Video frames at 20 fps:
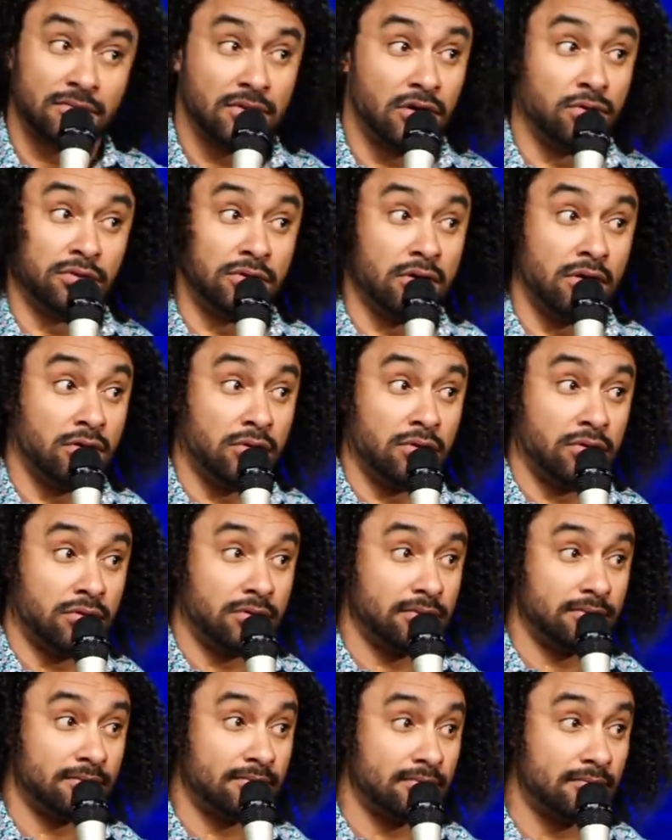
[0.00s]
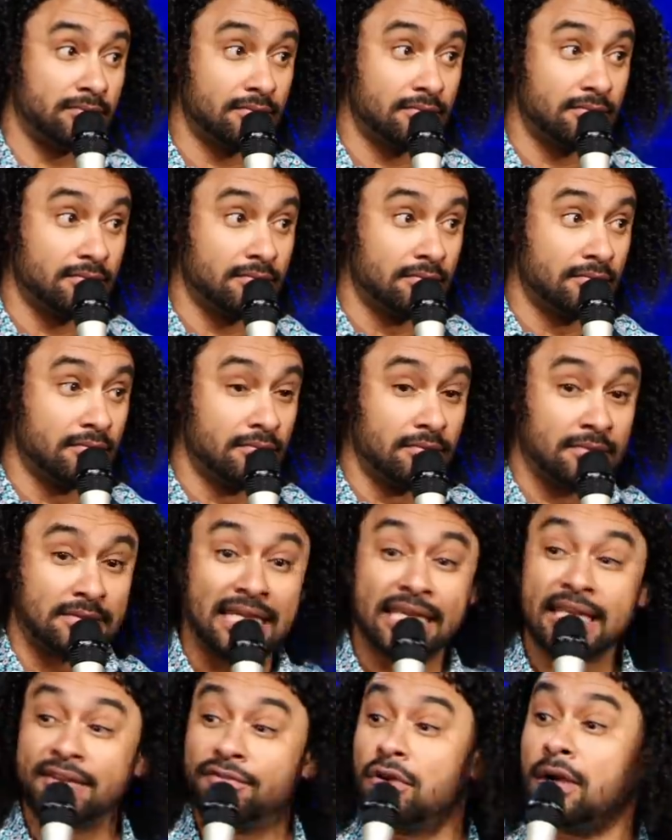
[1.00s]
Oh no.
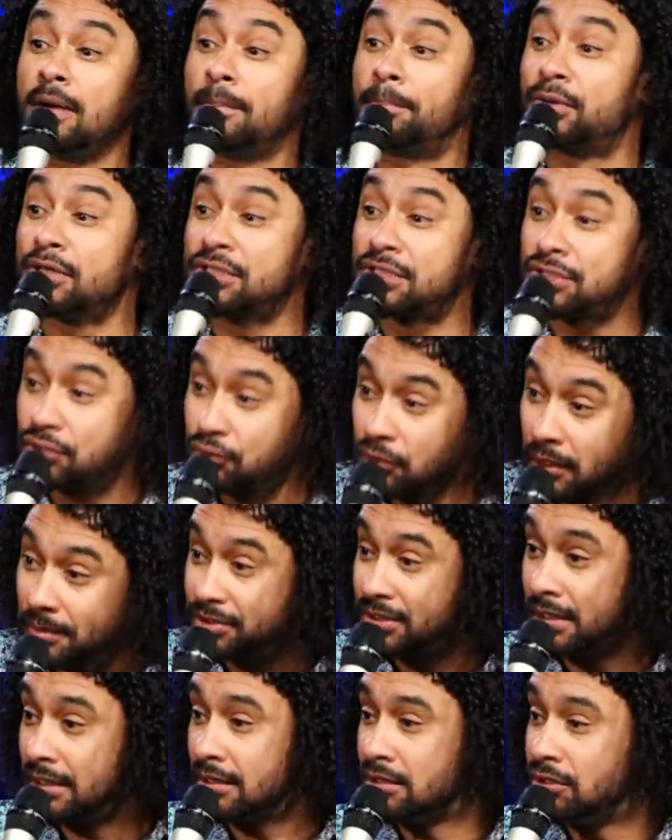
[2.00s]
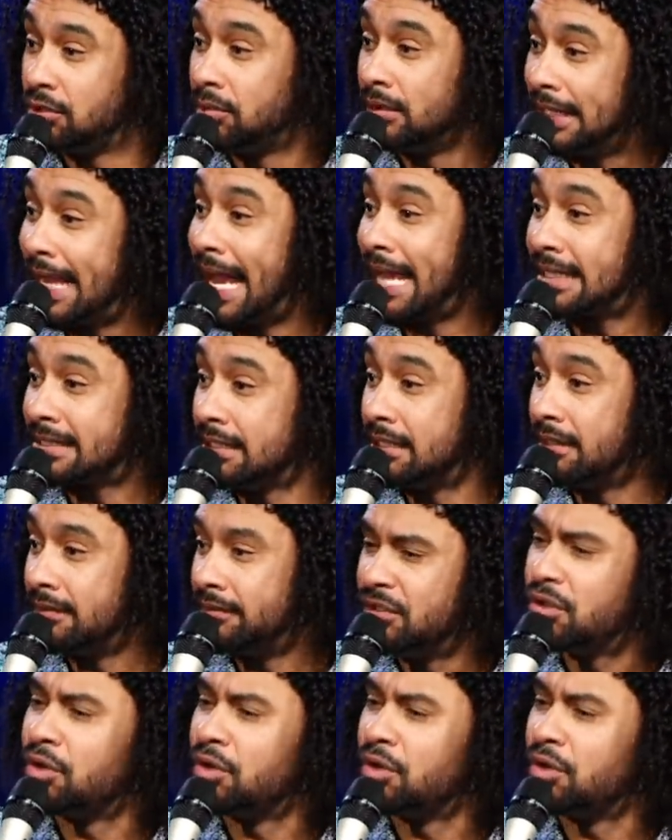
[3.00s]
They give you a prescription to a laxative.